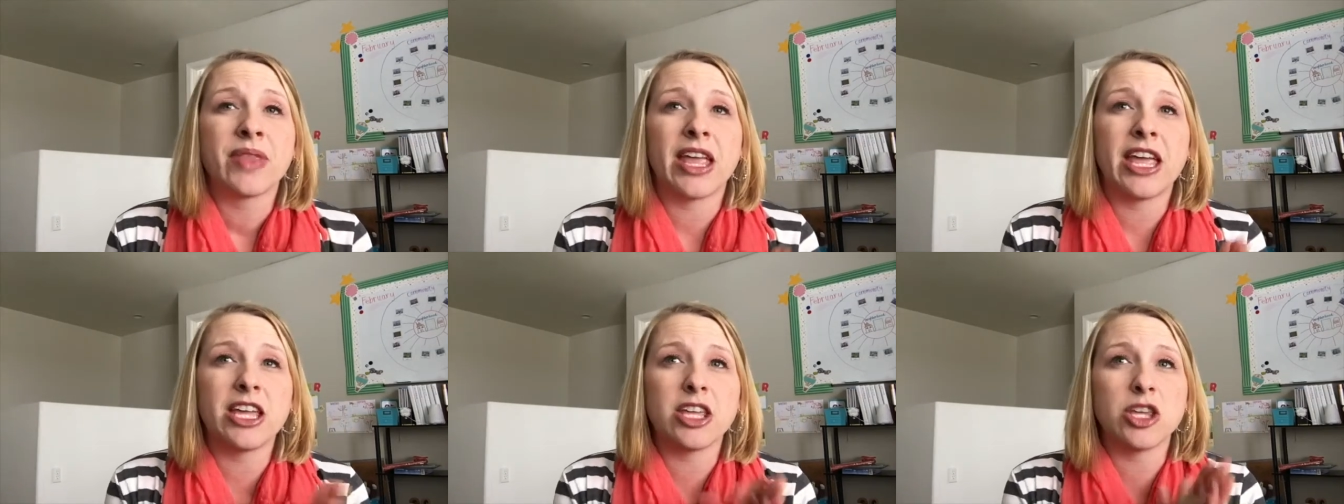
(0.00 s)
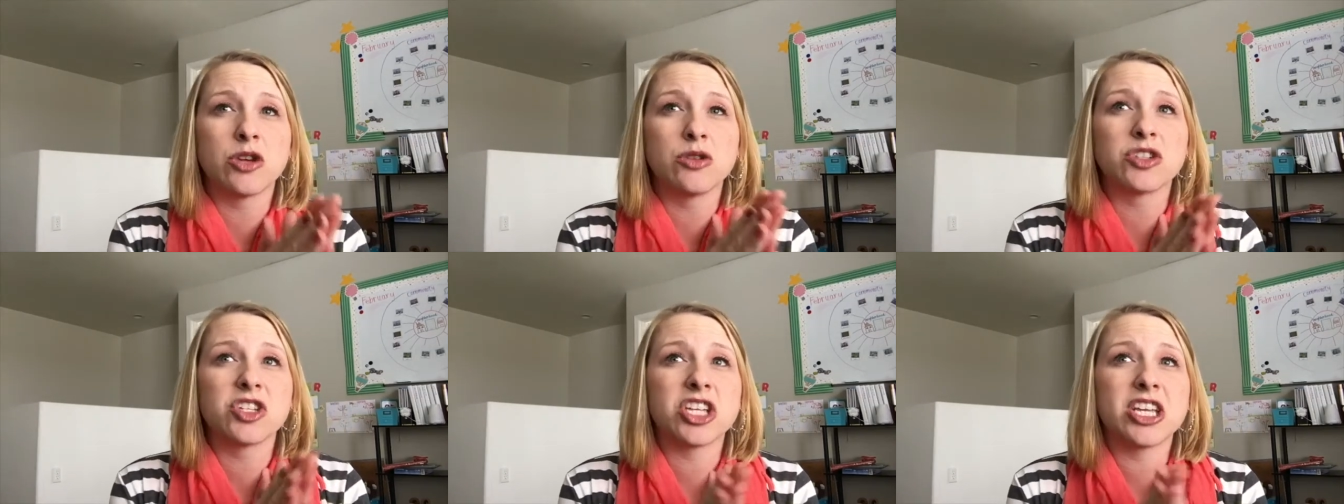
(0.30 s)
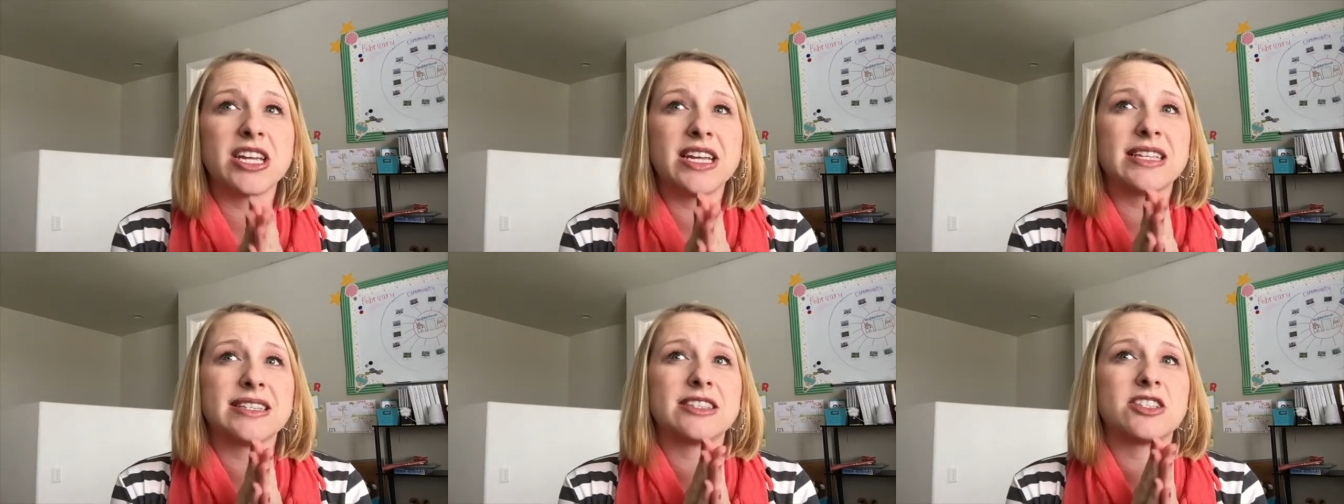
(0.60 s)
It
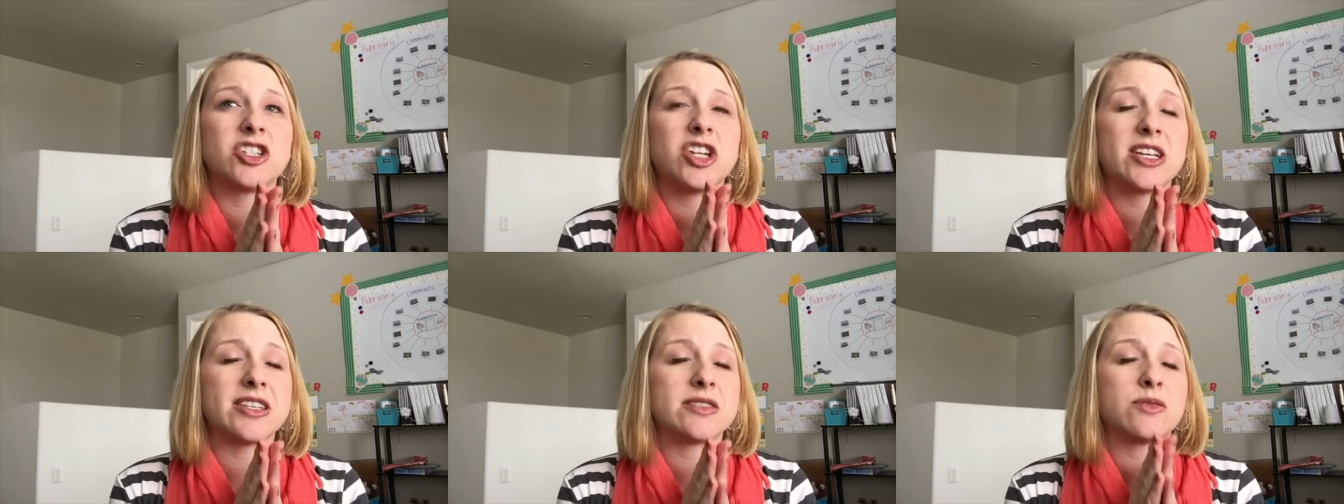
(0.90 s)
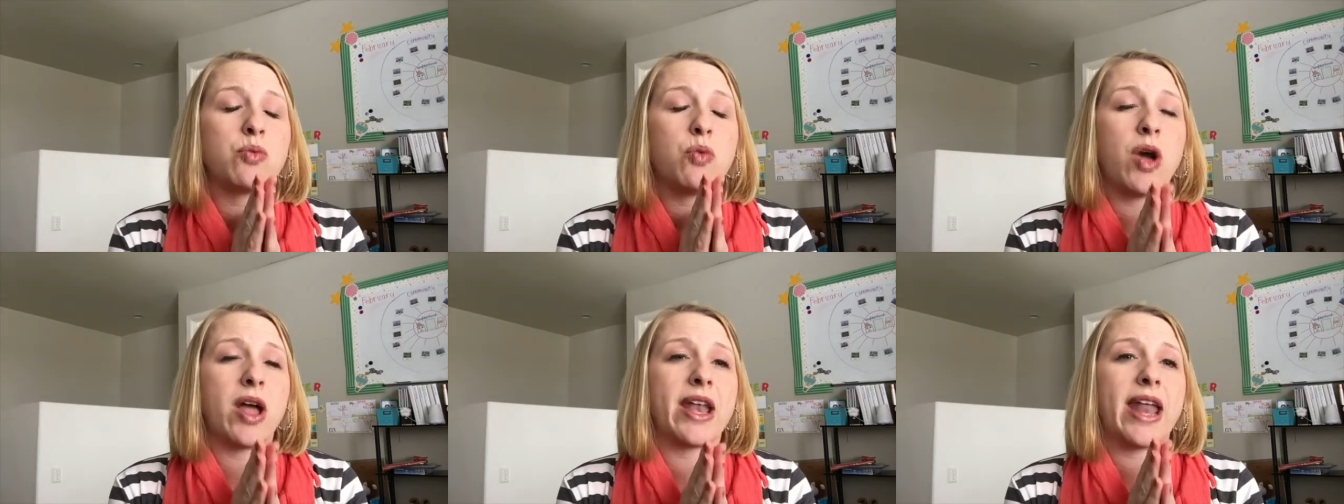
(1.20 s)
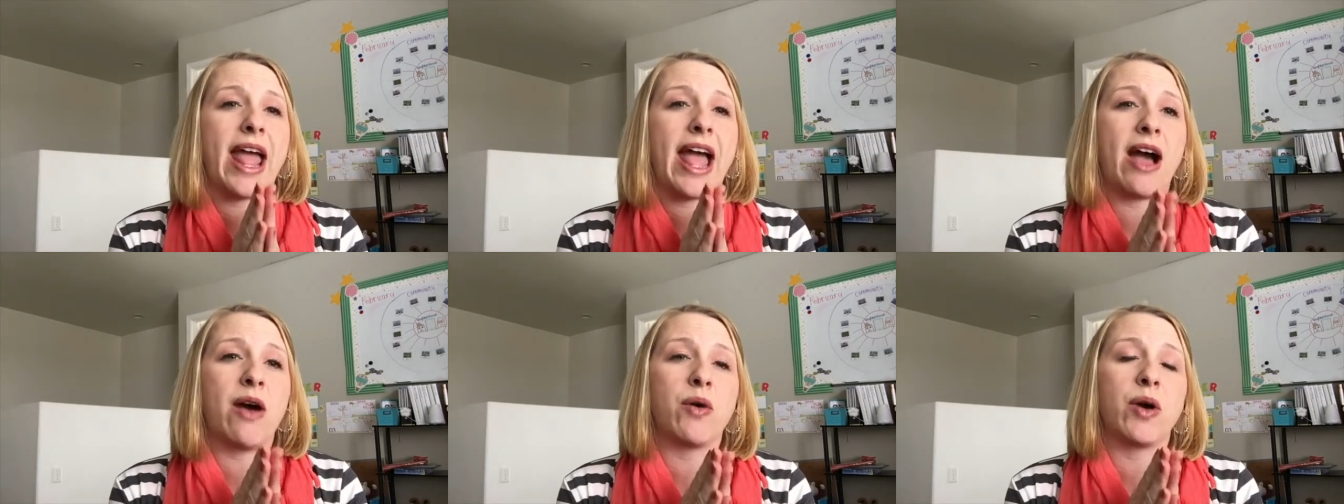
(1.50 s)
usually is just 1
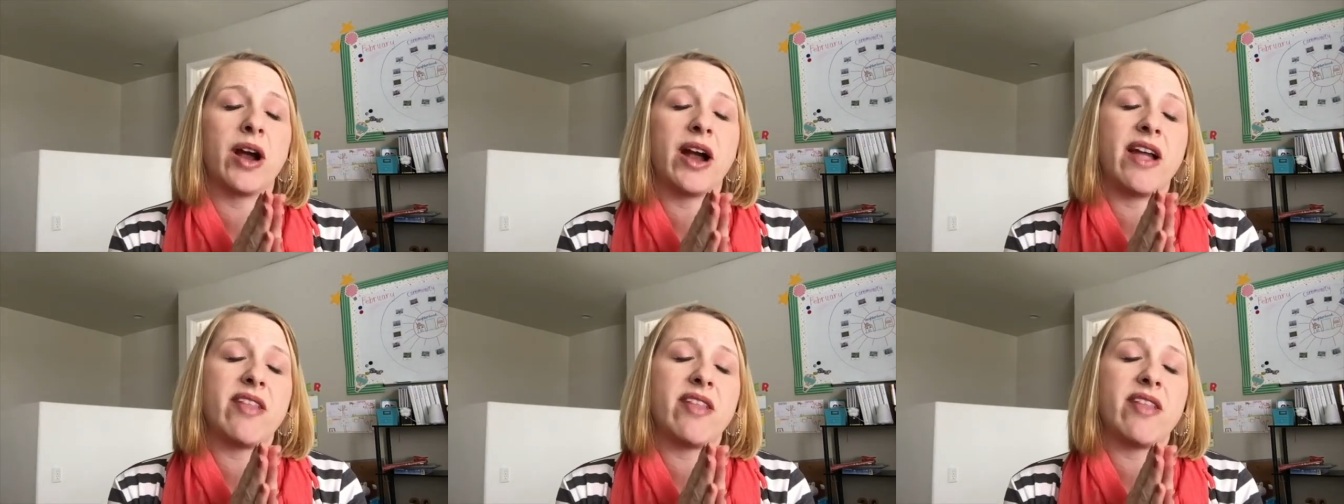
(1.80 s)
hour,